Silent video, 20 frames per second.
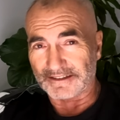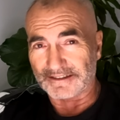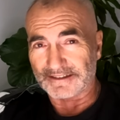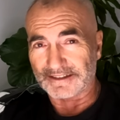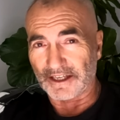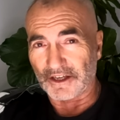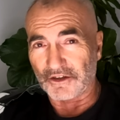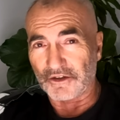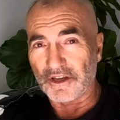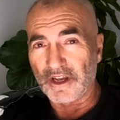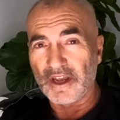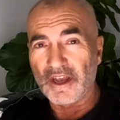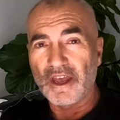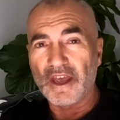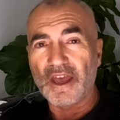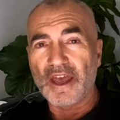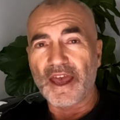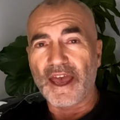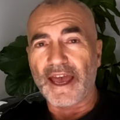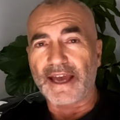So
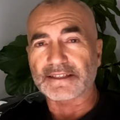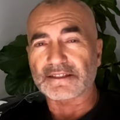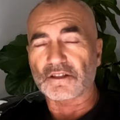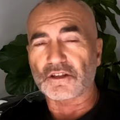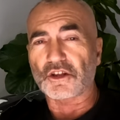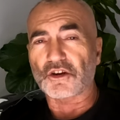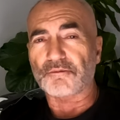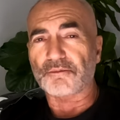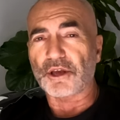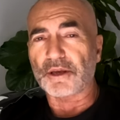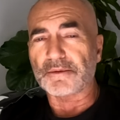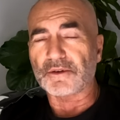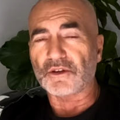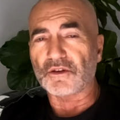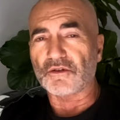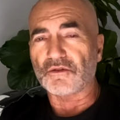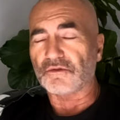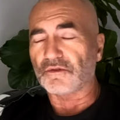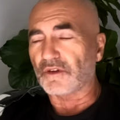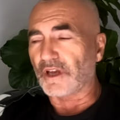as a lot of people
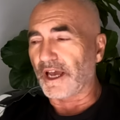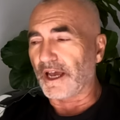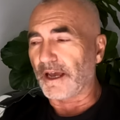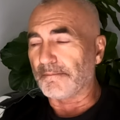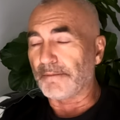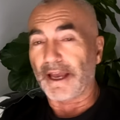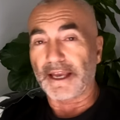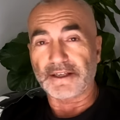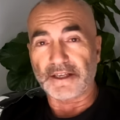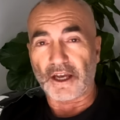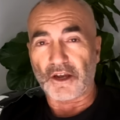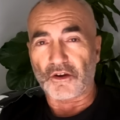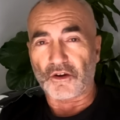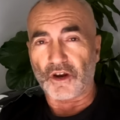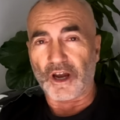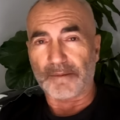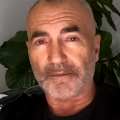you may know,